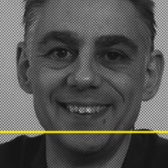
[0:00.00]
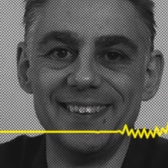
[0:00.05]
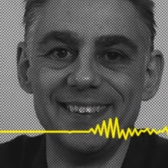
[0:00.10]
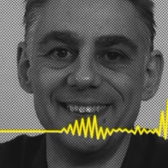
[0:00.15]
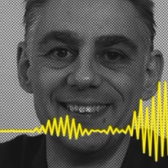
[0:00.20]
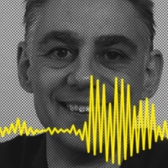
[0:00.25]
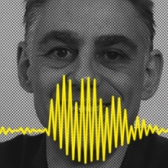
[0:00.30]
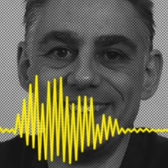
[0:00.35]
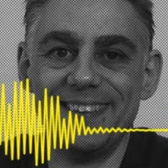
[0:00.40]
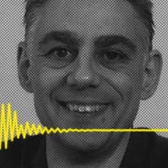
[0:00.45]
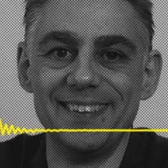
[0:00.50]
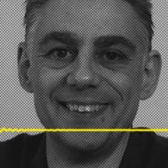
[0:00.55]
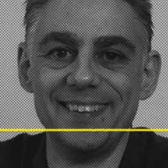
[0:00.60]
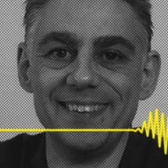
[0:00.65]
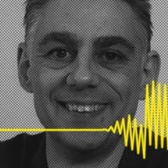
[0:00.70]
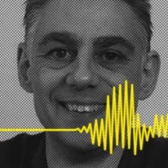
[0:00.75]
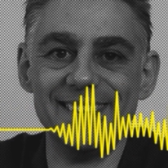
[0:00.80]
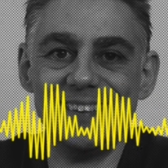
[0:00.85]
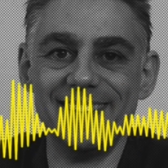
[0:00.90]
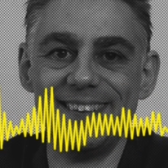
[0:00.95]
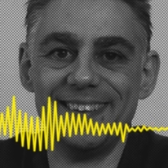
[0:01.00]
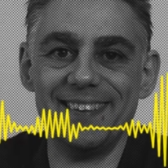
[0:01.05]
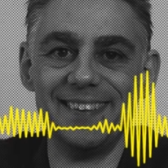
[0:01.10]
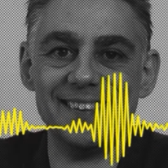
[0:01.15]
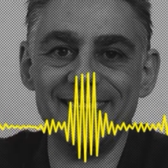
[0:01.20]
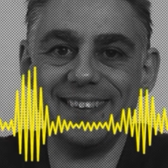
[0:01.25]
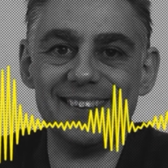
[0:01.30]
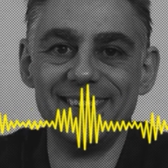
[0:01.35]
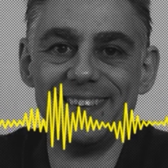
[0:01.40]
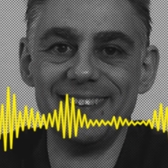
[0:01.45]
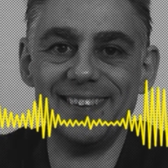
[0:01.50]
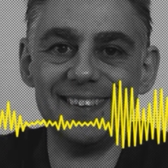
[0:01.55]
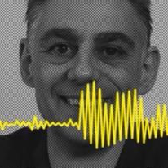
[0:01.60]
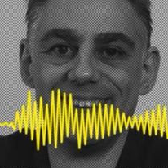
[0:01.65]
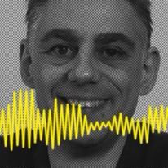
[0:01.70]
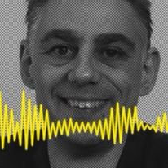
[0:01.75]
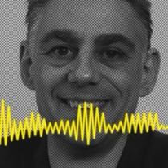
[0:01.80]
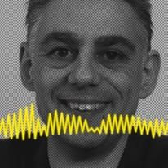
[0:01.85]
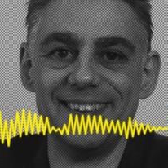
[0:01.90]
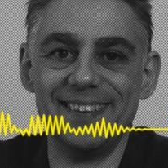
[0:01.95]
Okay. And on a couple of
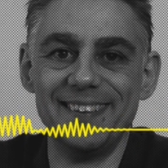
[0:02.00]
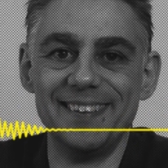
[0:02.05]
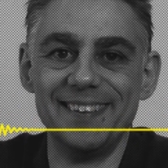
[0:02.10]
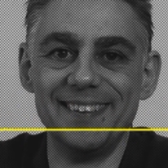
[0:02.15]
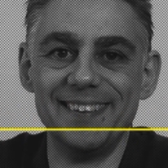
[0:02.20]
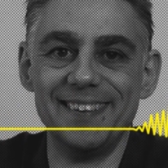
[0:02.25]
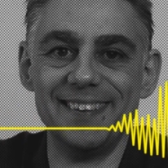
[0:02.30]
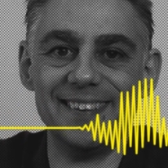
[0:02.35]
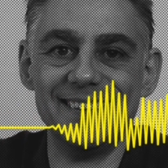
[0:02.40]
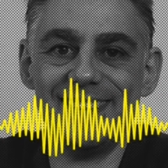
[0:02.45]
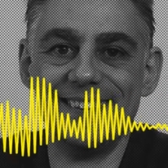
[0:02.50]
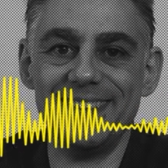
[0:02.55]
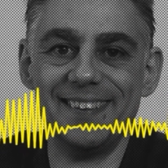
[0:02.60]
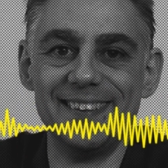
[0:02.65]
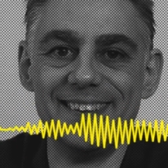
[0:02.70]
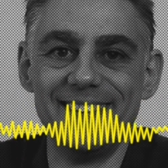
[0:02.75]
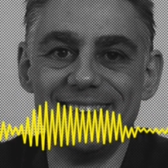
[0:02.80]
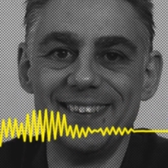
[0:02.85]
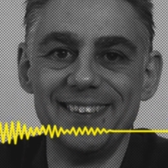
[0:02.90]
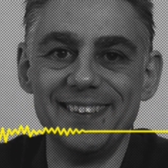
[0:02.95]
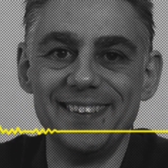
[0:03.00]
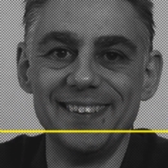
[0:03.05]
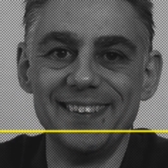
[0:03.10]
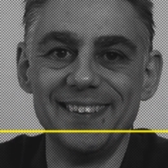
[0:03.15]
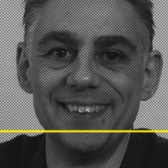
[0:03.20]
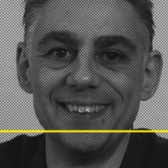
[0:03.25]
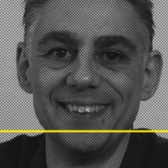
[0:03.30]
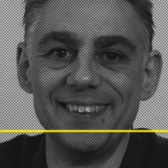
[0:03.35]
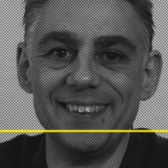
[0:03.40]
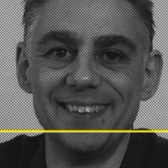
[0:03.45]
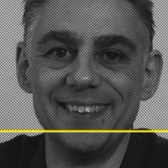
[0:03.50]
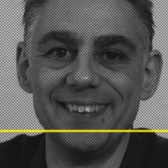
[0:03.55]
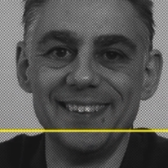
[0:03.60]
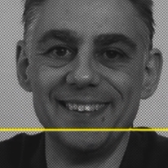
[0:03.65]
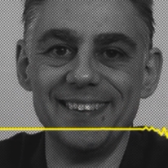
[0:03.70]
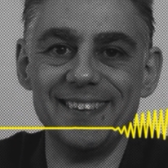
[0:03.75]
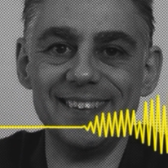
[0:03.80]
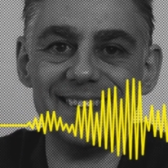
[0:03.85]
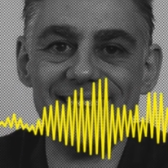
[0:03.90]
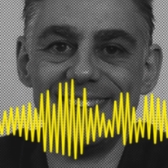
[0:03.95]
occasions, I have said,
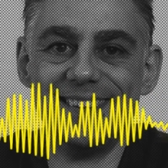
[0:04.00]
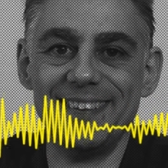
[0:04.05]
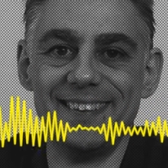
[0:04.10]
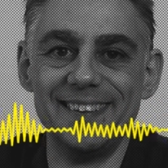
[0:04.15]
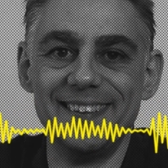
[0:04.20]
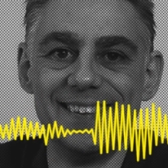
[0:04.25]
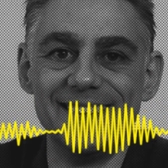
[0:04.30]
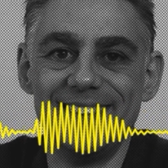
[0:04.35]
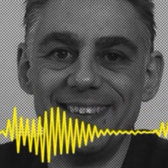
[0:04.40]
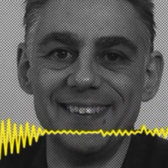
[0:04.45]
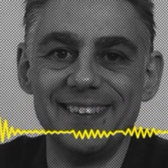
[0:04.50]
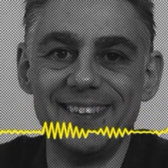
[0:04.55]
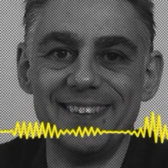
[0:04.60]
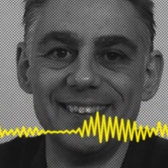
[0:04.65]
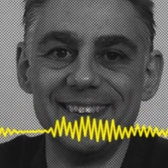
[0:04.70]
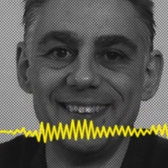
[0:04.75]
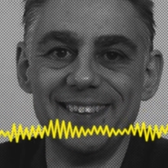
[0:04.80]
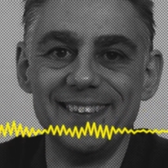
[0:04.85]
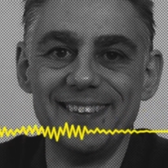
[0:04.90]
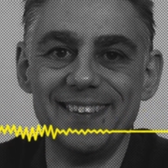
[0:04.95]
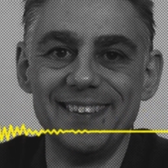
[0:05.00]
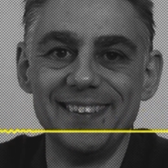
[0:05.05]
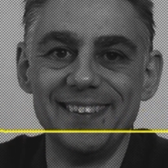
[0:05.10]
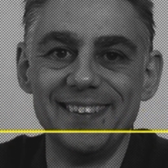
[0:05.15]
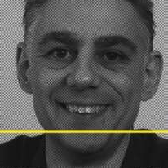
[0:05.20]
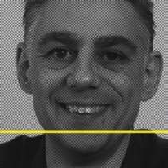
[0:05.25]
you need to start from square one.